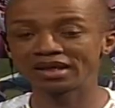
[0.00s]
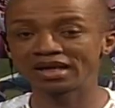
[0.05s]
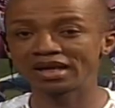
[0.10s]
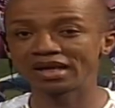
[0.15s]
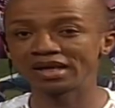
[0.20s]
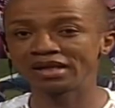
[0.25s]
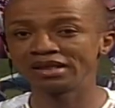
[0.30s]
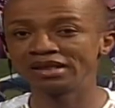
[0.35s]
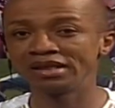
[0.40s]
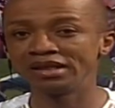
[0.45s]

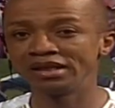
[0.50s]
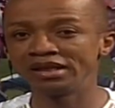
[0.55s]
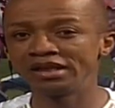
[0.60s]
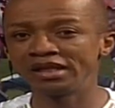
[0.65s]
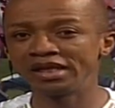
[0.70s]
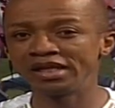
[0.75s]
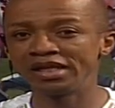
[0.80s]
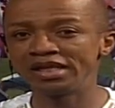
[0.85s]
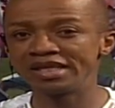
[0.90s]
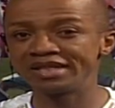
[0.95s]
uh,
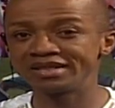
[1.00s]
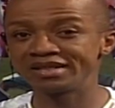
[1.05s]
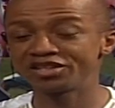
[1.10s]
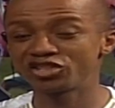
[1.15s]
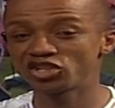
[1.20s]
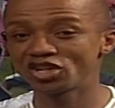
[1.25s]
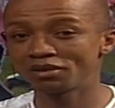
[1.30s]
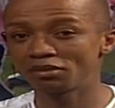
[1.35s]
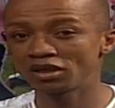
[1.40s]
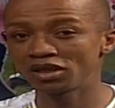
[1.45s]
he is the
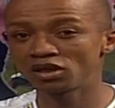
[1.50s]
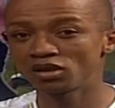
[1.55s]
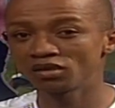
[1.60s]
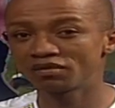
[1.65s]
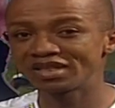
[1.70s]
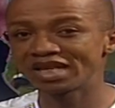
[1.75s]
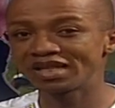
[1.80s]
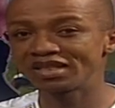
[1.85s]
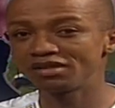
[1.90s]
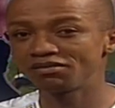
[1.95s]
chairman of
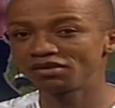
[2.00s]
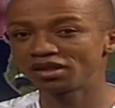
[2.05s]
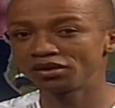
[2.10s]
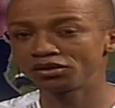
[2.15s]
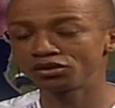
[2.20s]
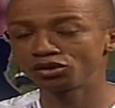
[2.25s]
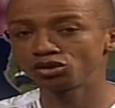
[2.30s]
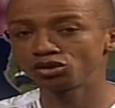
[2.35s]
Dan-deVan